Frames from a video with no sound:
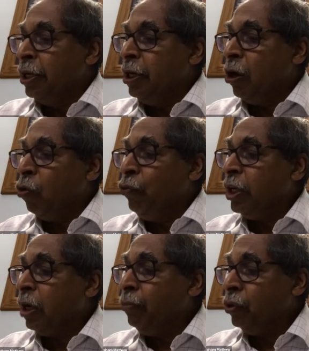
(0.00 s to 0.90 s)
Now
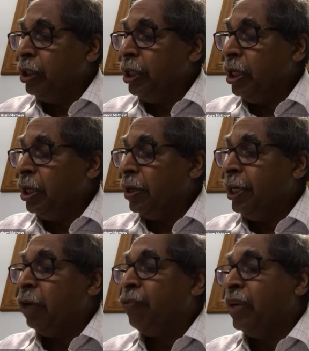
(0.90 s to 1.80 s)
we come to the
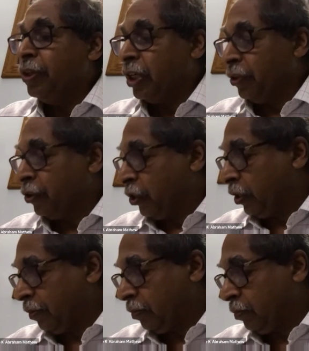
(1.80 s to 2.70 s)
definitions.